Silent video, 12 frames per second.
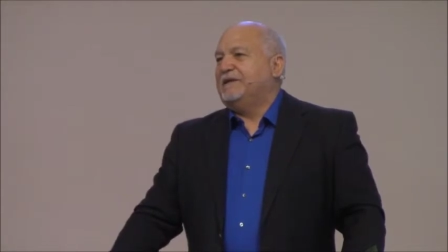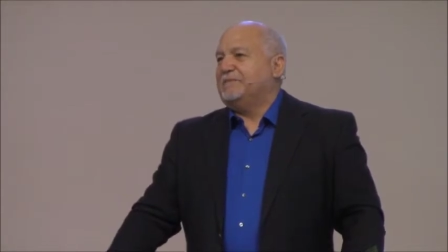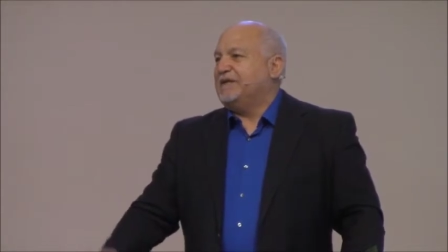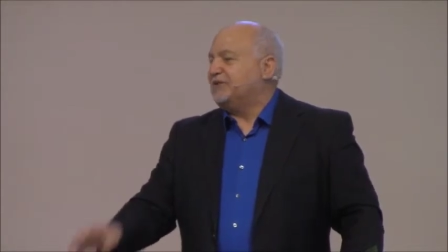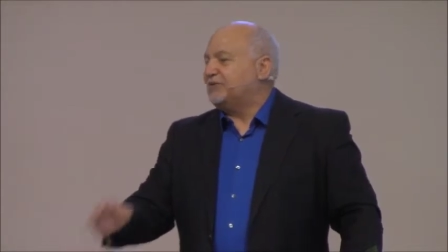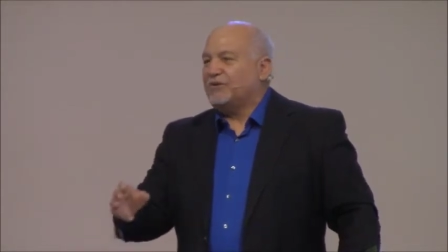
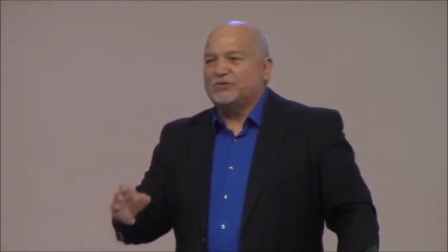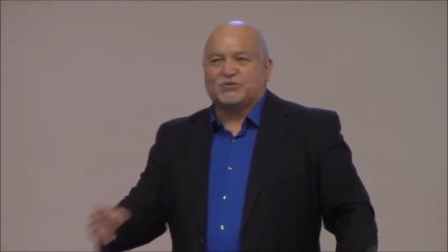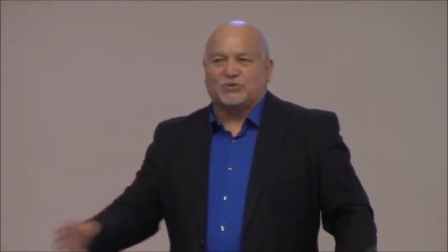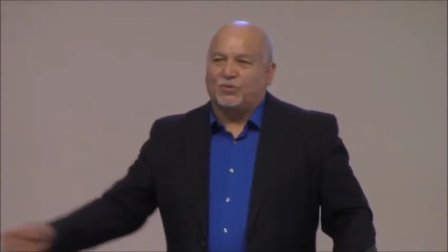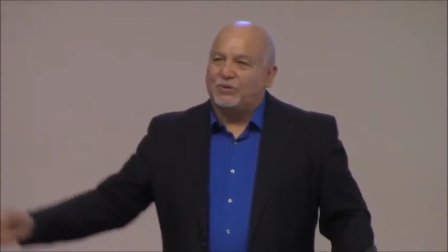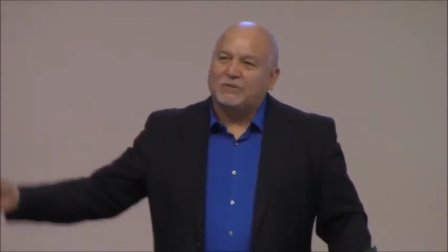but it's
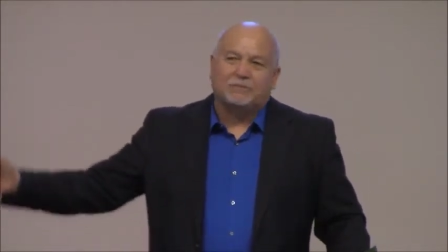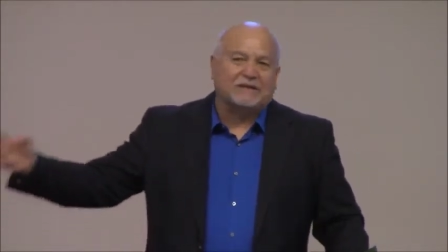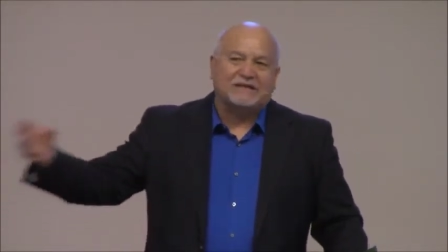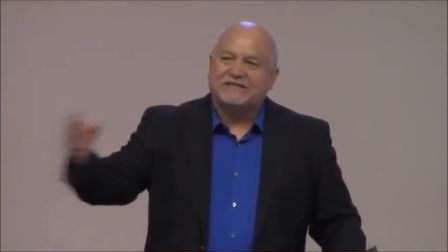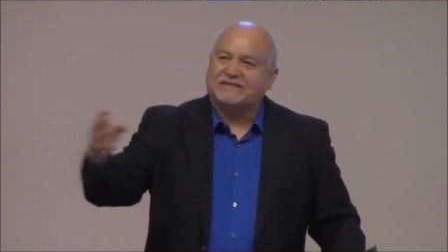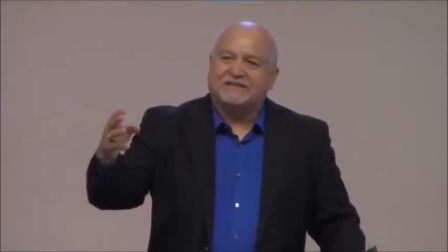also well
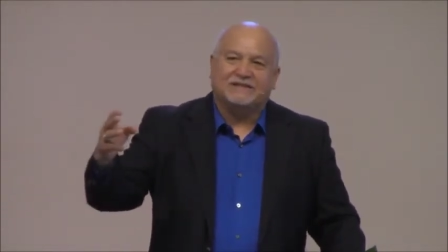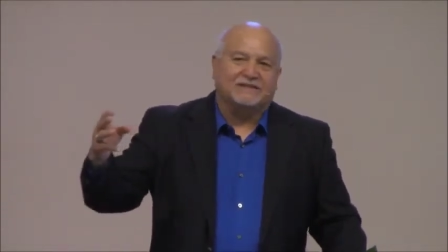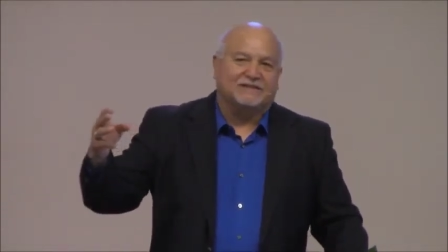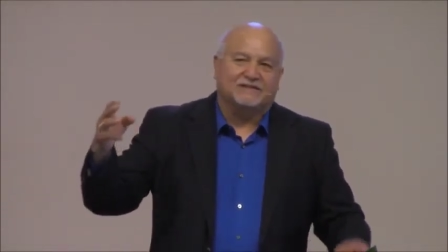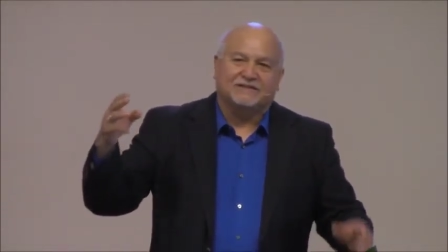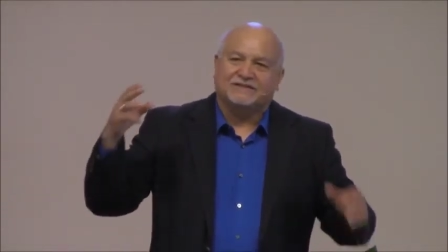pleasing
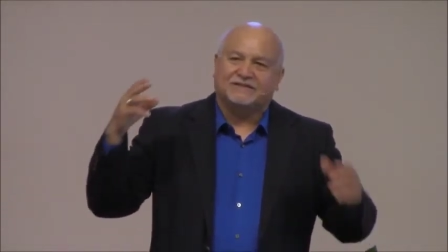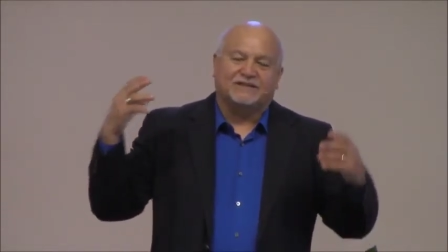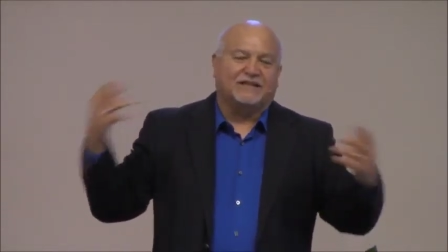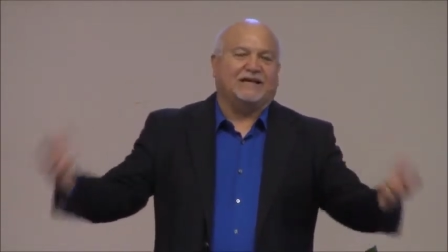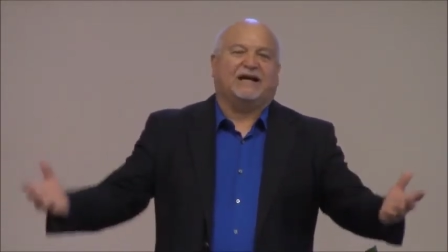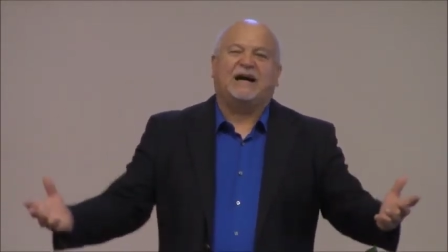to
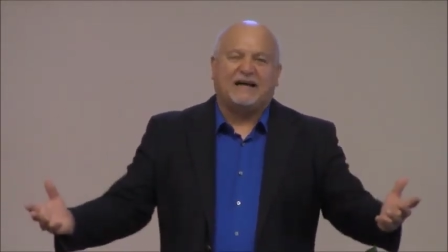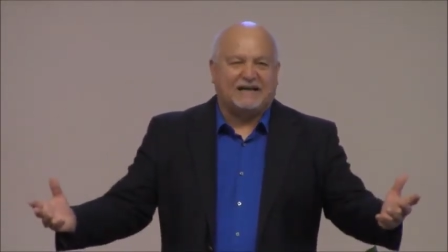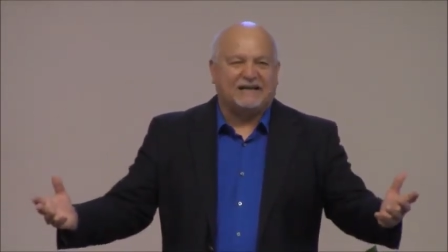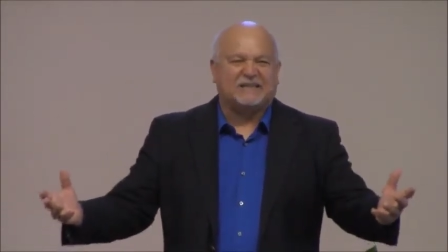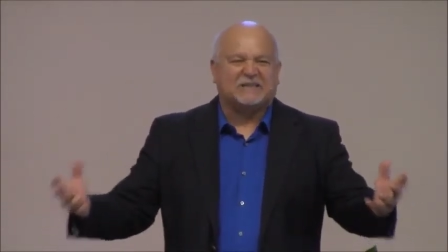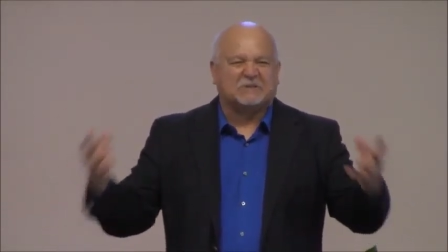
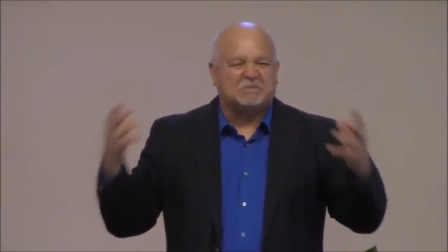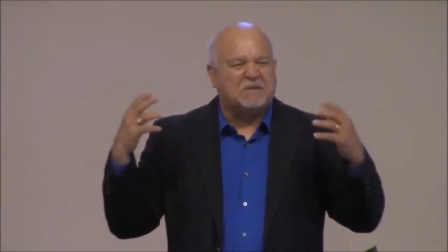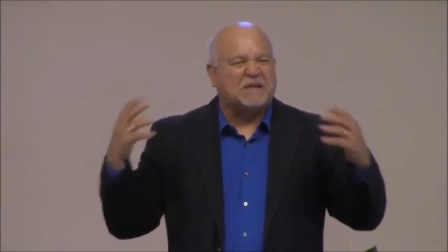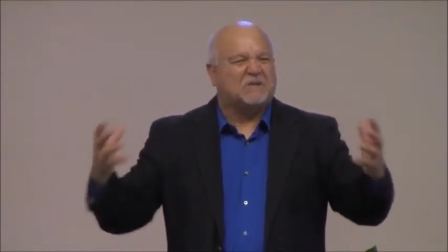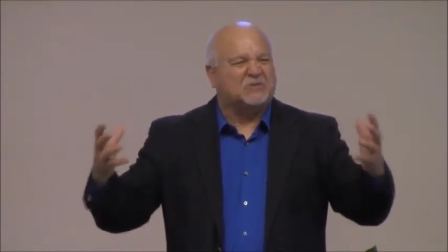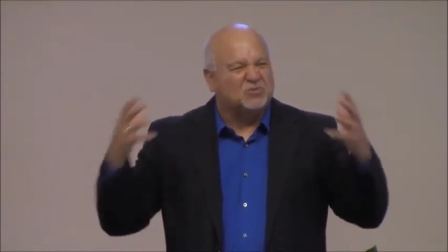God. It
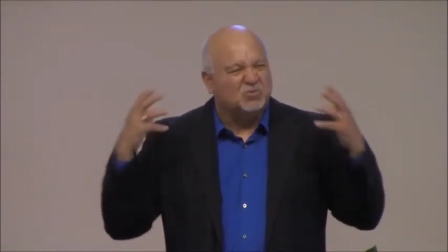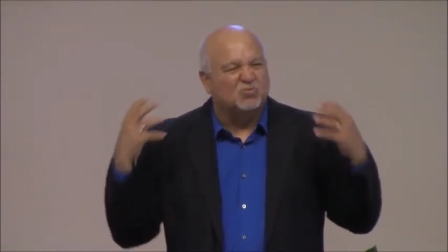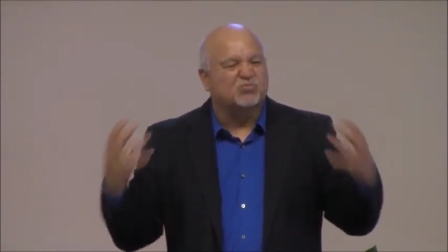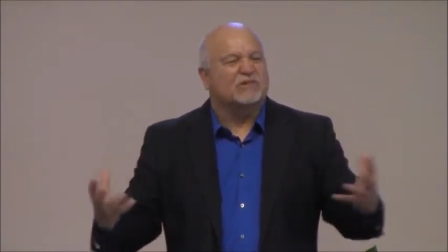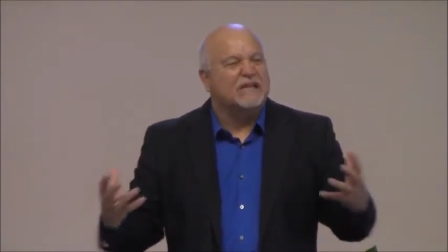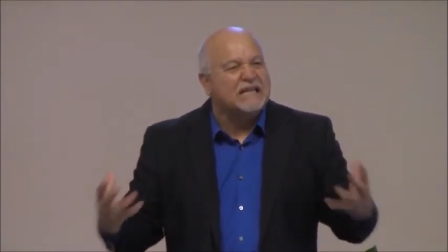smells
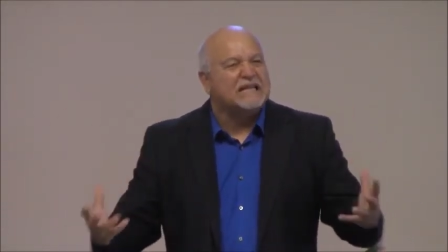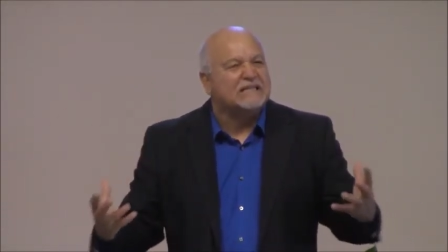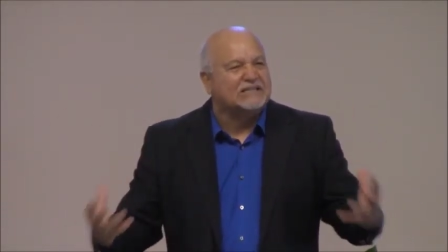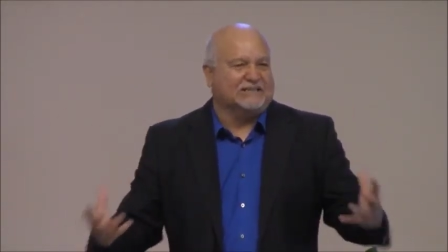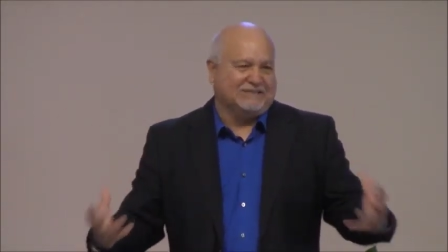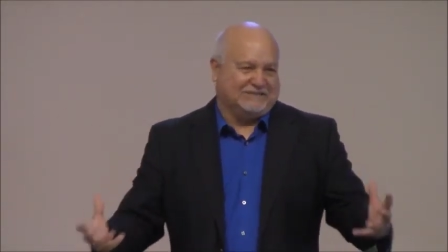great.